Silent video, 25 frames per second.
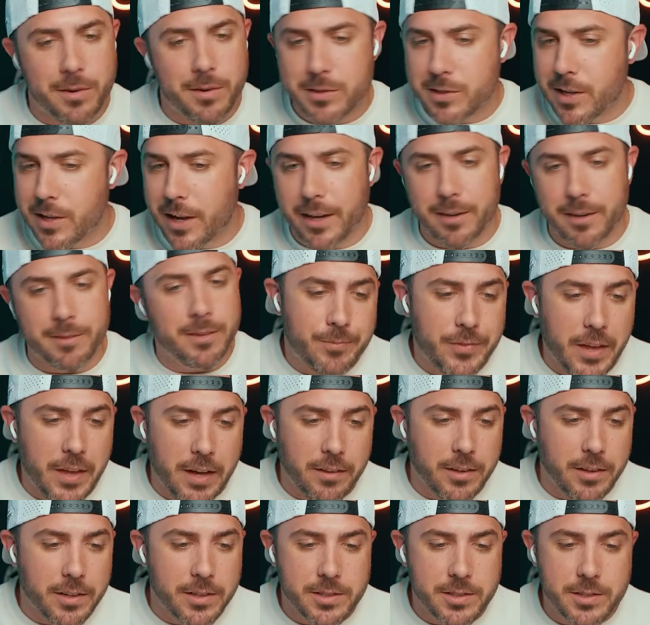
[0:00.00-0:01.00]
I was like,
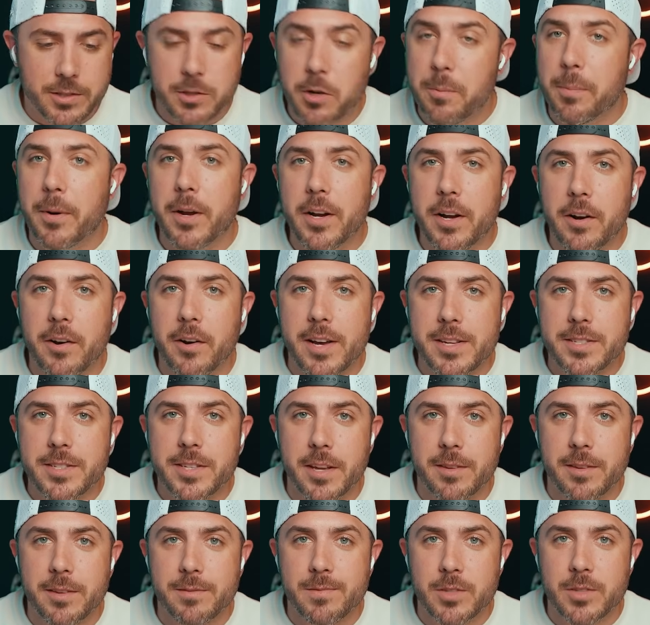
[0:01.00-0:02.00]
that looks super
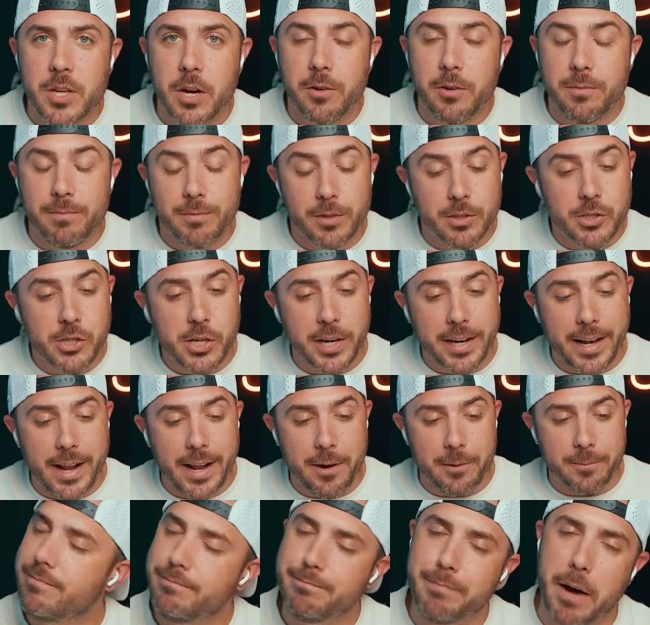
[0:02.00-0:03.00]
interesting. So let's check it
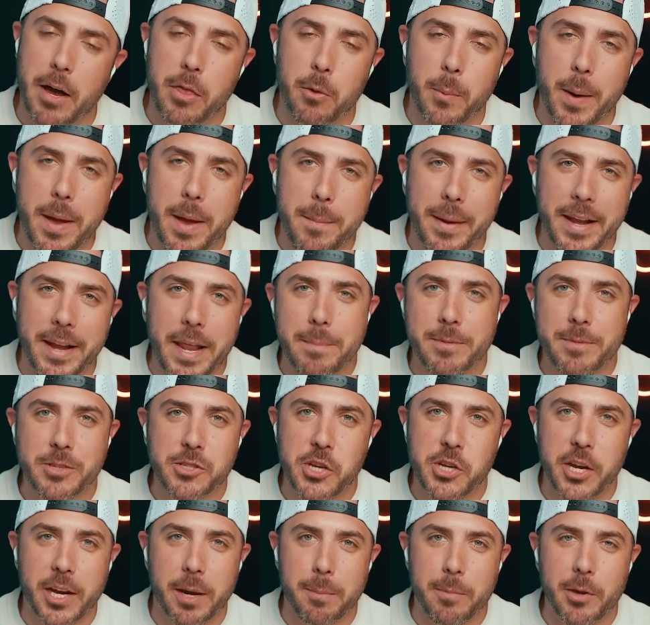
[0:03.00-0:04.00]
out. By the way, my name is
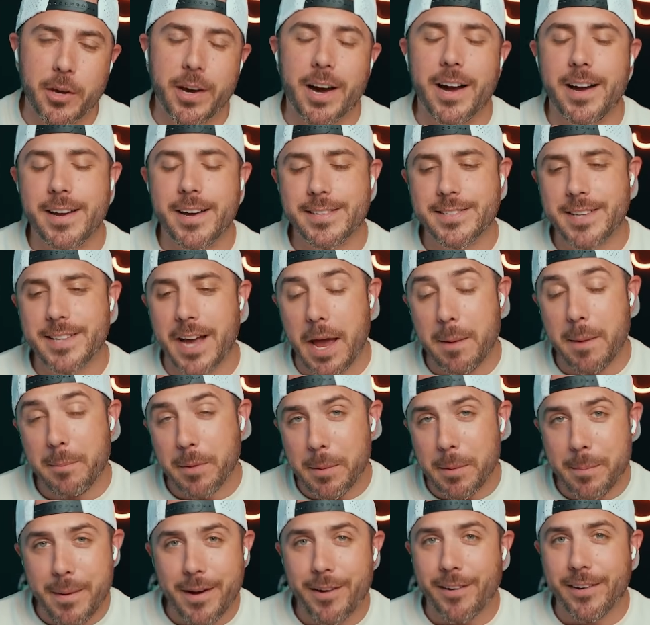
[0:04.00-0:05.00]
Jacob, you guys. I'm
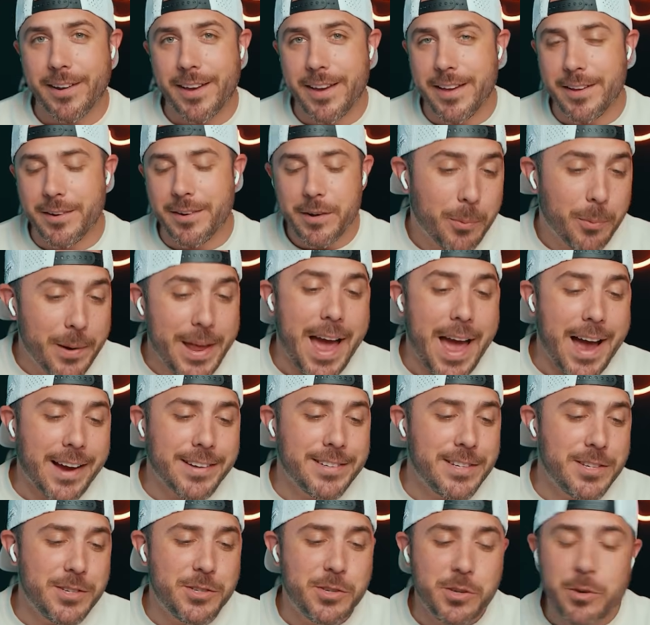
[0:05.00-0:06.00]
an American
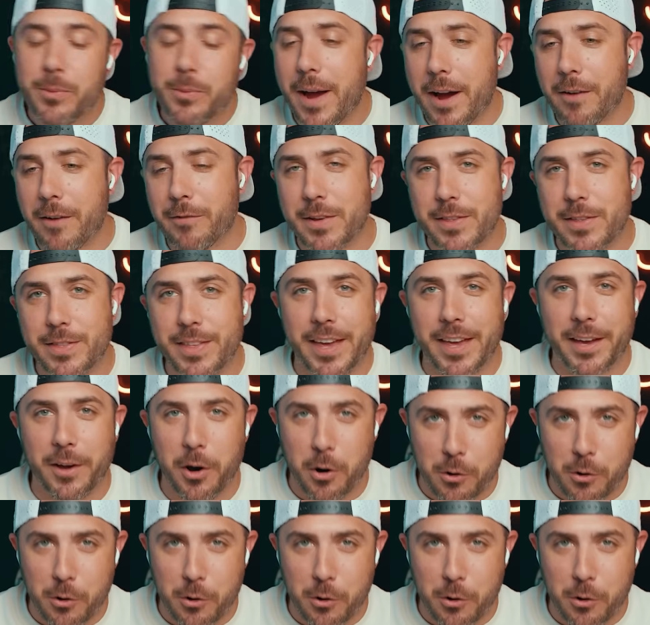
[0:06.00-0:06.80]
reacting to everything